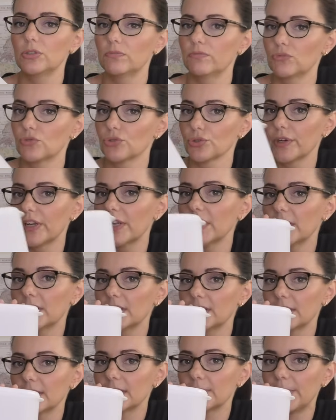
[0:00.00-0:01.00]
drink
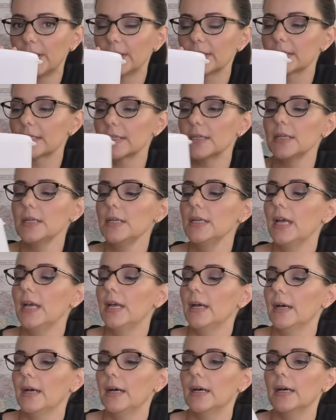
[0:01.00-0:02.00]
dispenser,
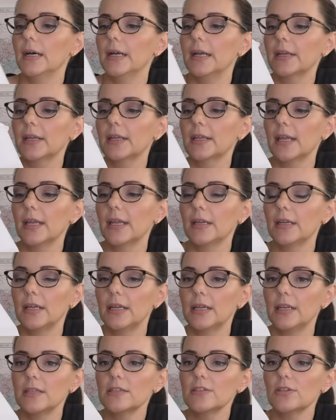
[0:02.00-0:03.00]
and again,
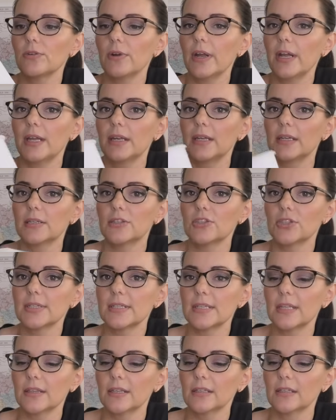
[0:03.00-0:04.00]
it is great. It's just
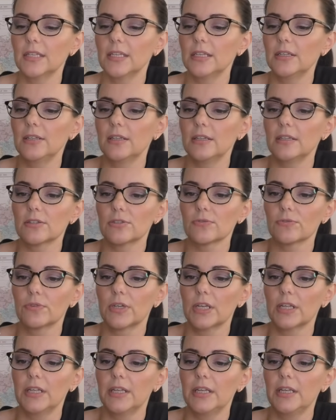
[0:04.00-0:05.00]
that the lid is
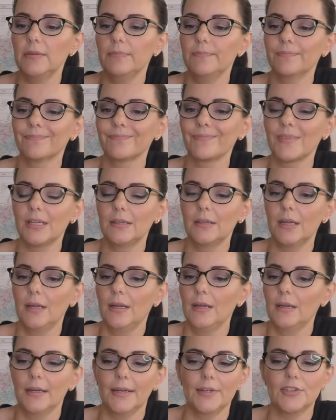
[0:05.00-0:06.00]
really,
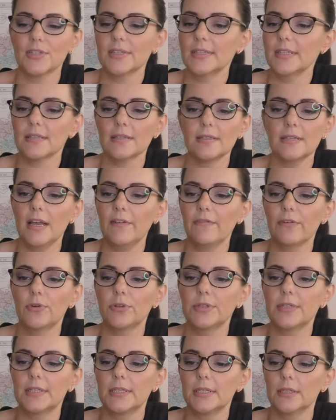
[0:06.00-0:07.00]
it just doesn't have a
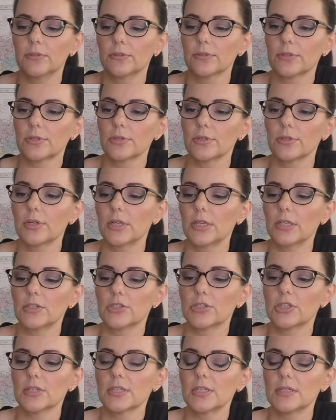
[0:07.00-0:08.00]
good seal. So it
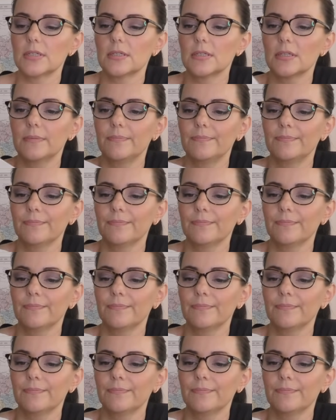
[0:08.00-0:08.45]
just,